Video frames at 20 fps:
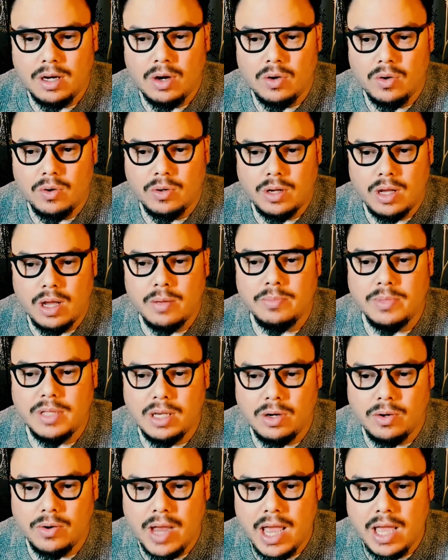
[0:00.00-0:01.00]
come
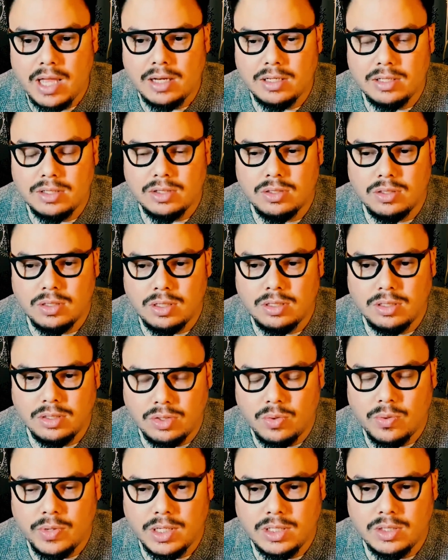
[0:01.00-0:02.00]
year end in
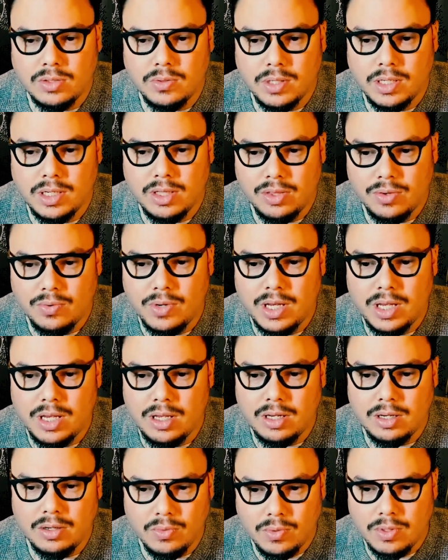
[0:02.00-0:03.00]

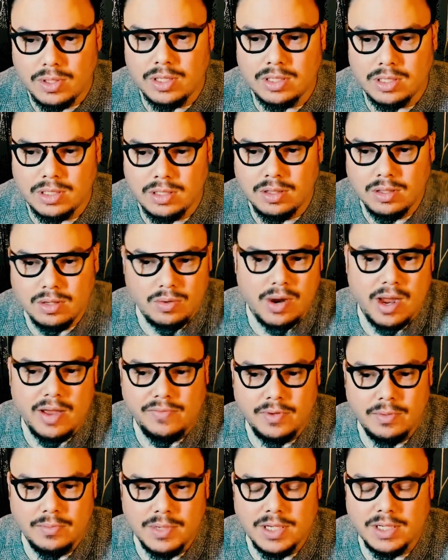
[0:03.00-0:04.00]
2023 with a
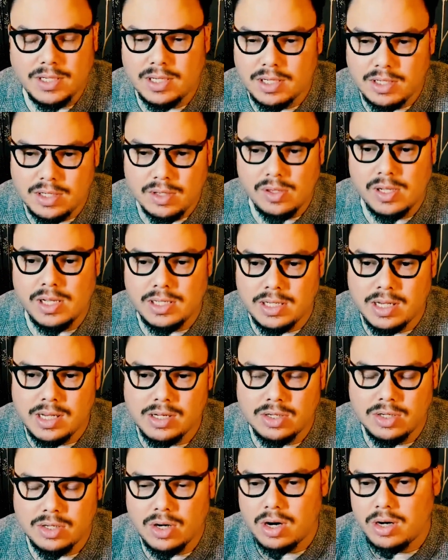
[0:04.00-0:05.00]
thriving business? So let's get
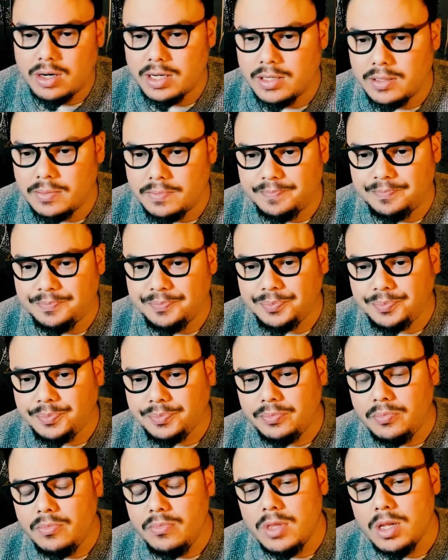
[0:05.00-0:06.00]
started.
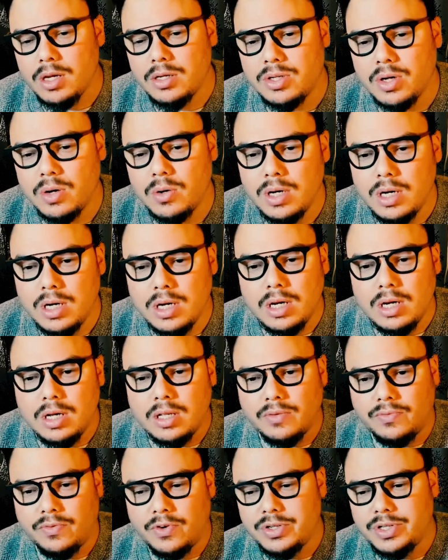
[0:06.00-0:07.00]
So
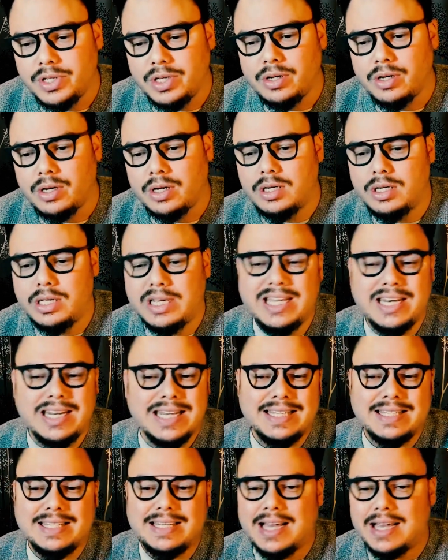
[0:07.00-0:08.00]
the first thing you're going to need
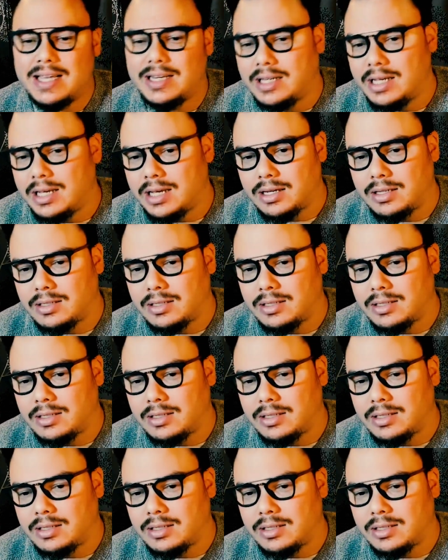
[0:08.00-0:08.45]
is an idea.